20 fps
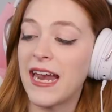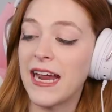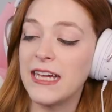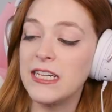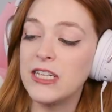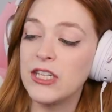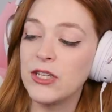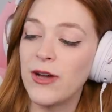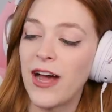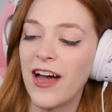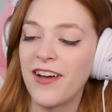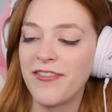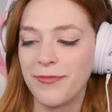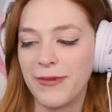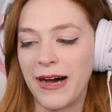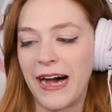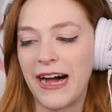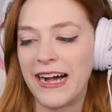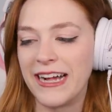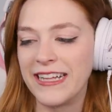that I do have
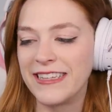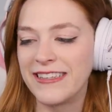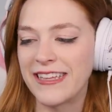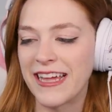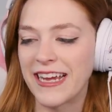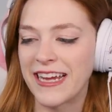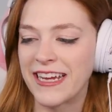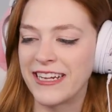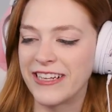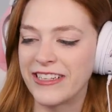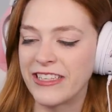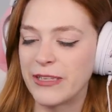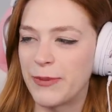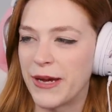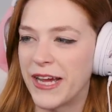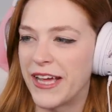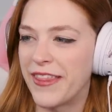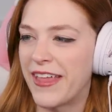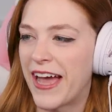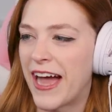mods that could
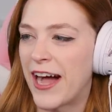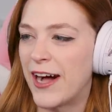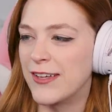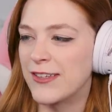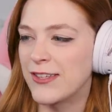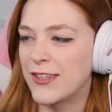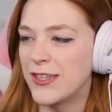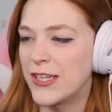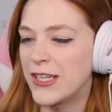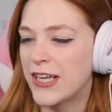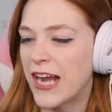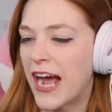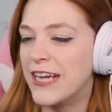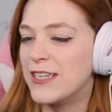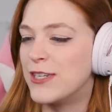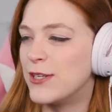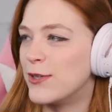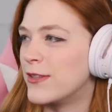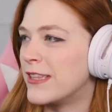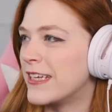expand the household.
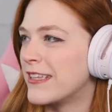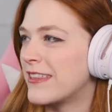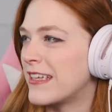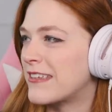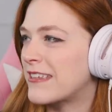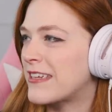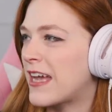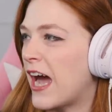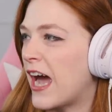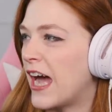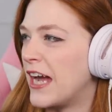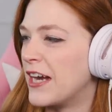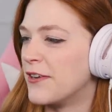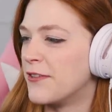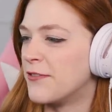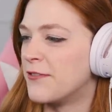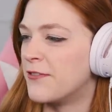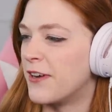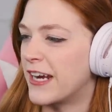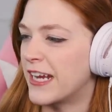I do think that's kind
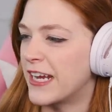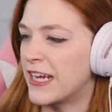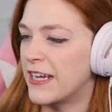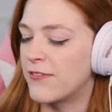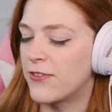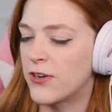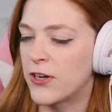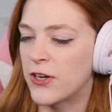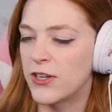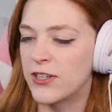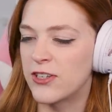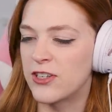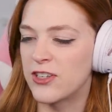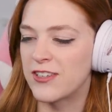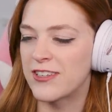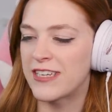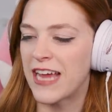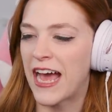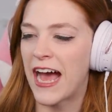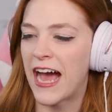of funny for her to
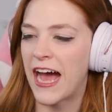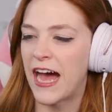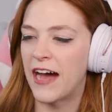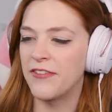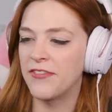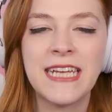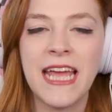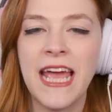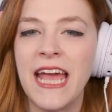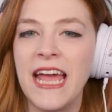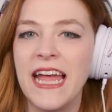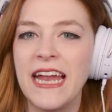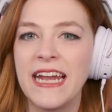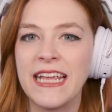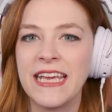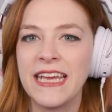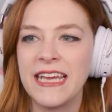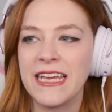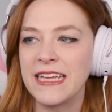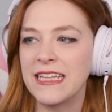just have
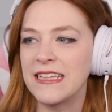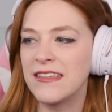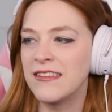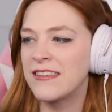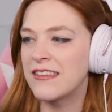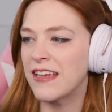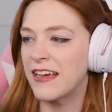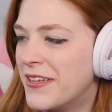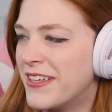10 kids.